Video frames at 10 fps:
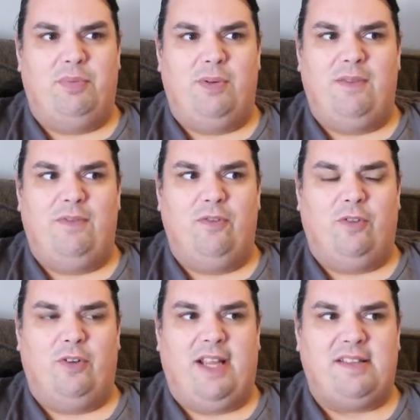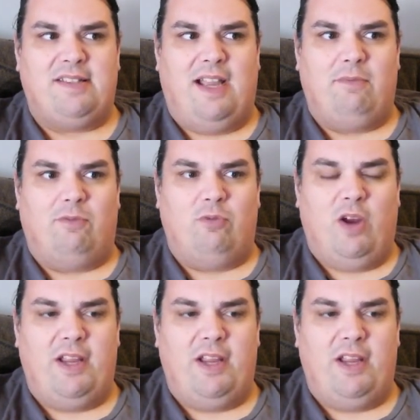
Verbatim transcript: preview for next time right